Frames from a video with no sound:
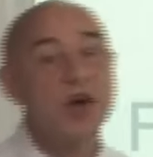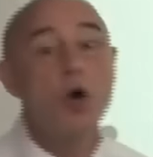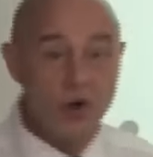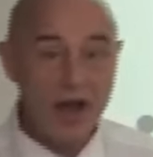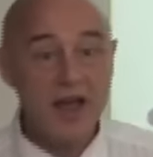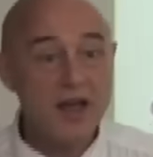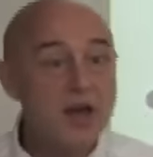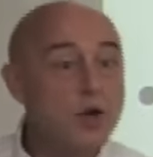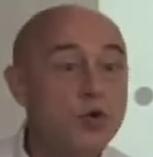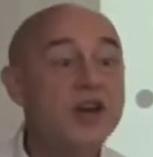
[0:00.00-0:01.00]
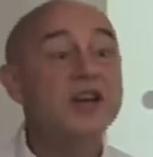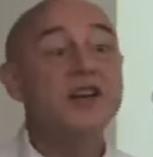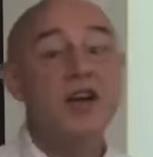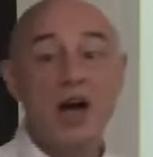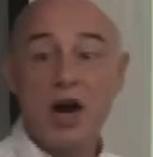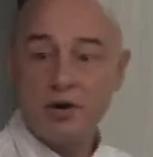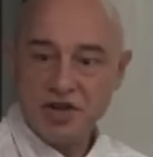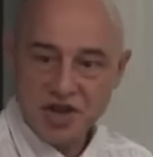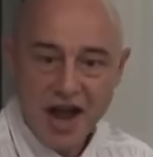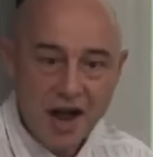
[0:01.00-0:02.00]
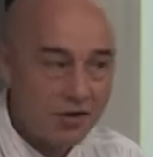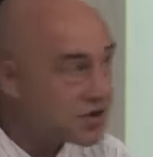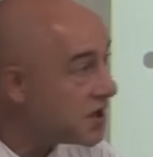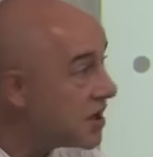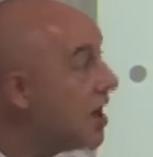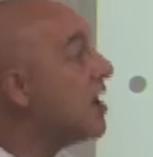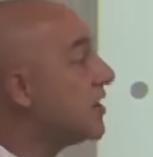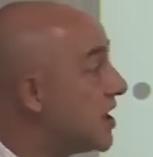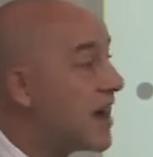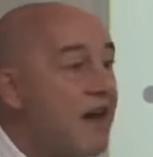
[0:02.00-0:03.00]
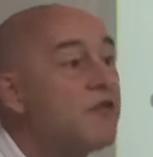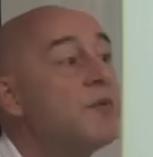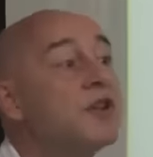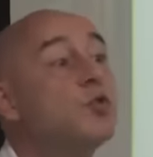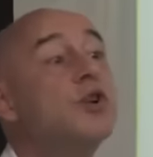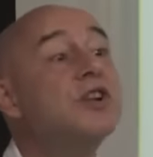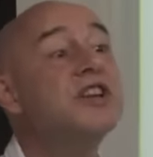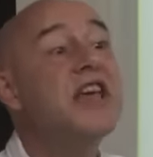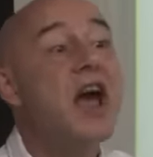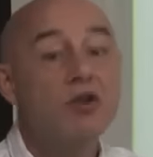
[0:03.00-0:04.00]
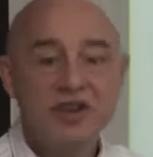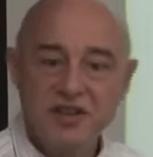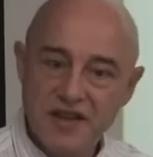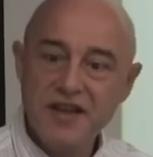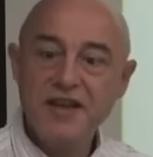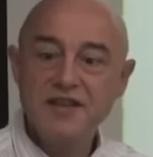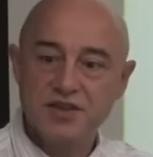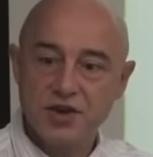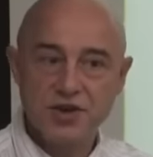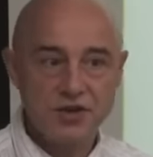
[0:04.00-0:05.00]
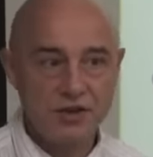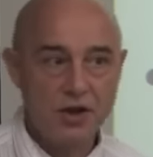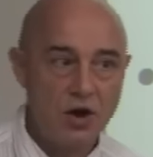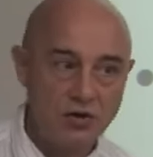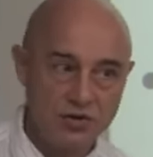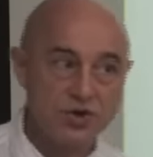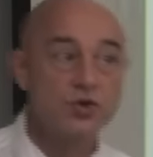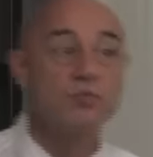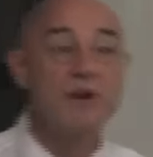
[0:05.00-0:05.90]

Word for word: Okay, we're going to encourage housing. The government will guarantee certain loans to